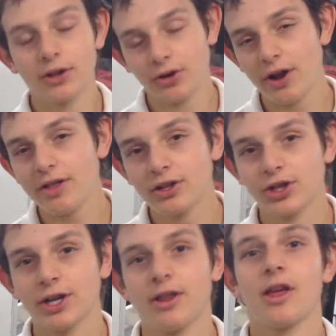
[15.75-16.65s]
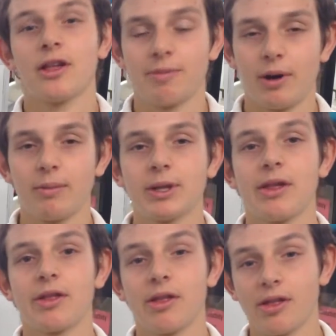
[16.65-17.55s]
The Crazy Trait experiment
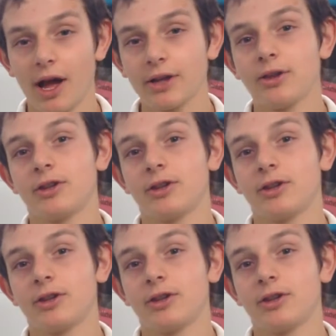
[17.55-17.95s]
is designed